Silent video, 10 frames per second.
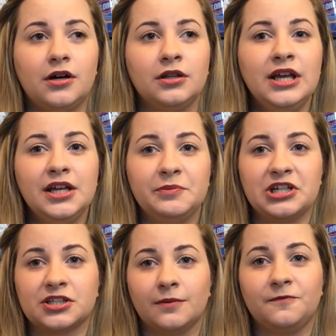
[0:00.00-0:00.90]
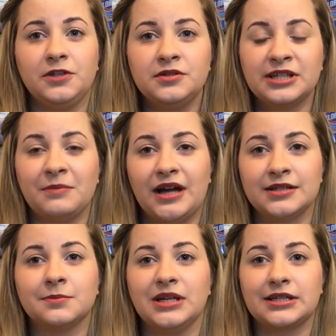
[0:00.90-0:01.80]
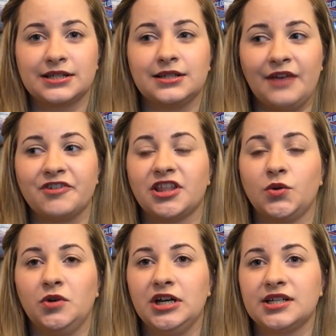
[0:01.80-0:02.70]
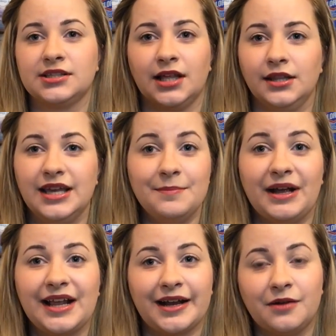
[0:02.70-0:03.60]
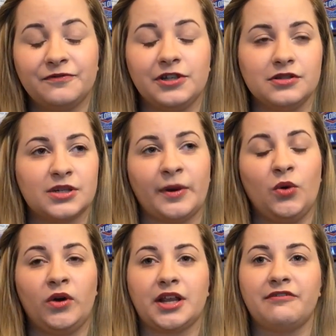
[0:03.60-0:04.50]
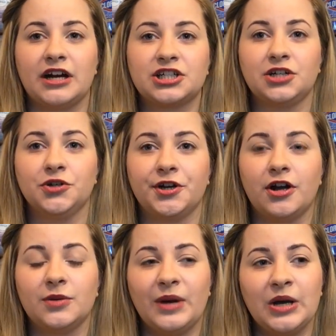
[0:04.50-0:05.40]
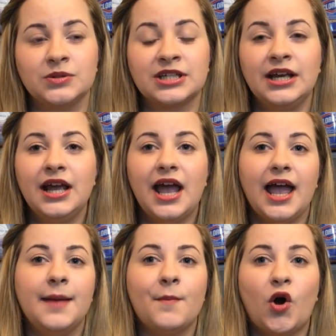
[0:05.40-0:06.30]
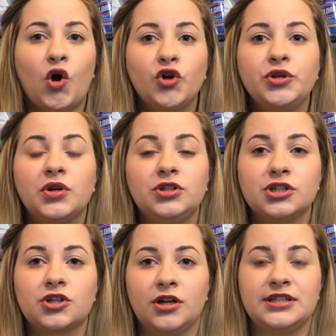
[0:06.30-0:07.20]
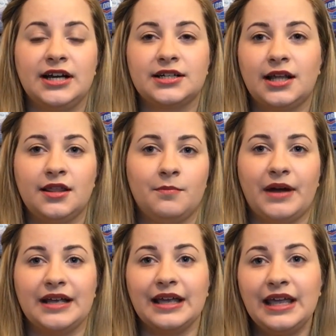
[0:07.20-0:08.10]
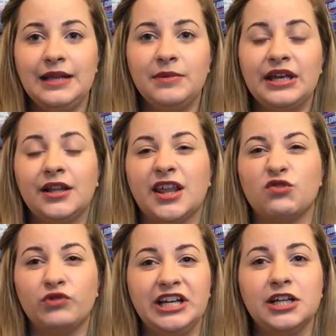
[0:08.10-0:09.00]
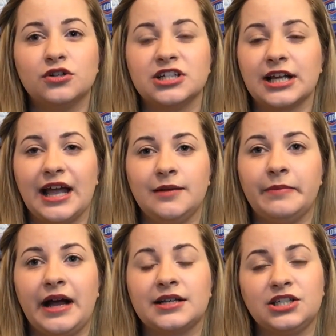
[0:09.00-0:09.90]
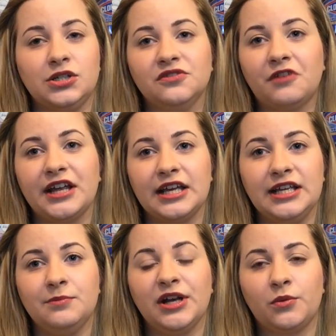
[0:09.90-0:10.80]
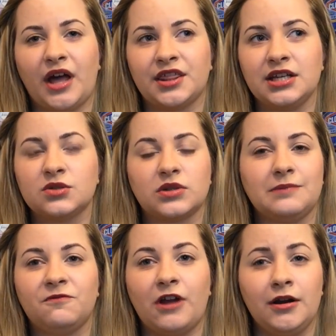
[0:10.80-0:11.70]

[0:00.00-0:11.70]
all, because confusing matters makes everything worse and then they might get confused about what you're actually going on about. Or you can just contact them via email. They're really good at getting back to you via email, but I think it's within